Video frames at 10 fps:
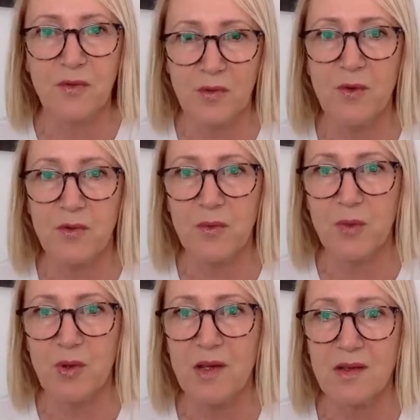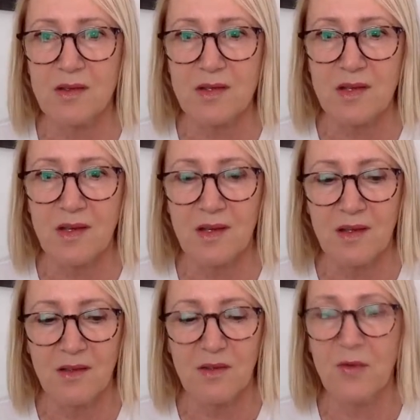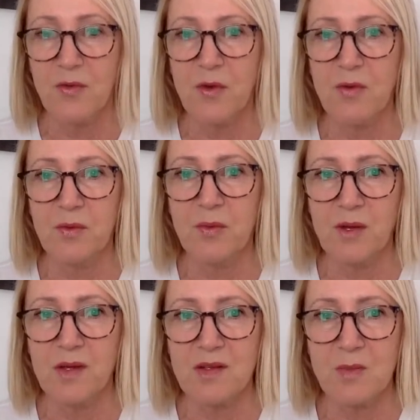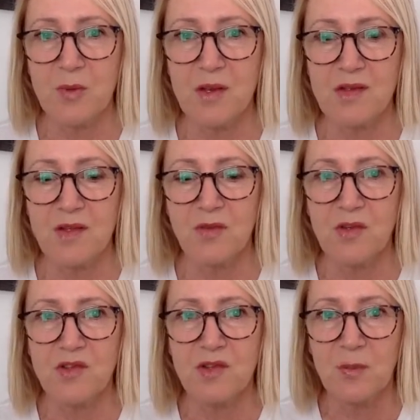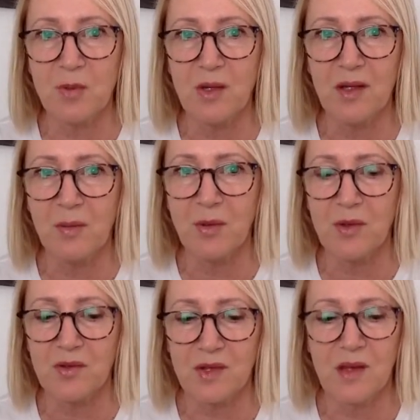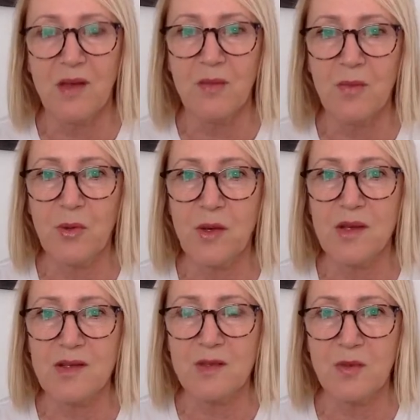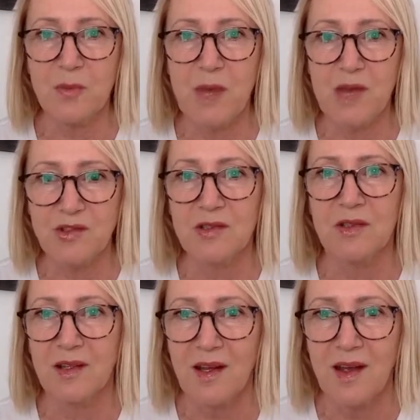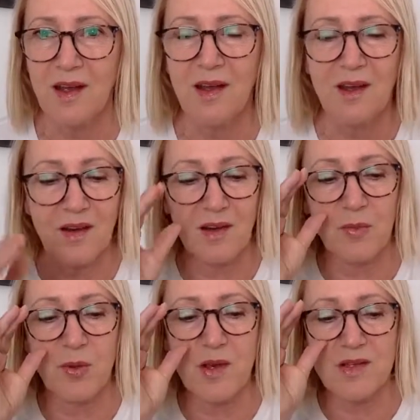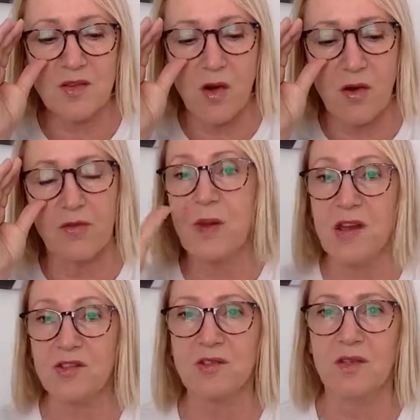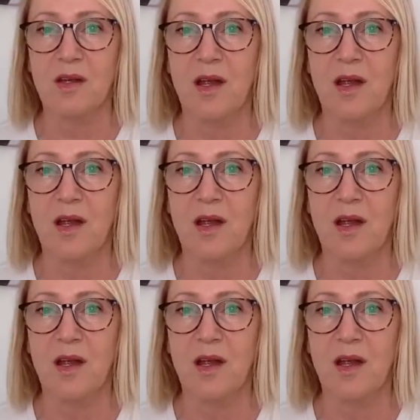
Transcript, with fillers: fervent prayers. You know, fervent prayers, prayers that reach the boiling point, prayers with passion, uh, prayers of passion.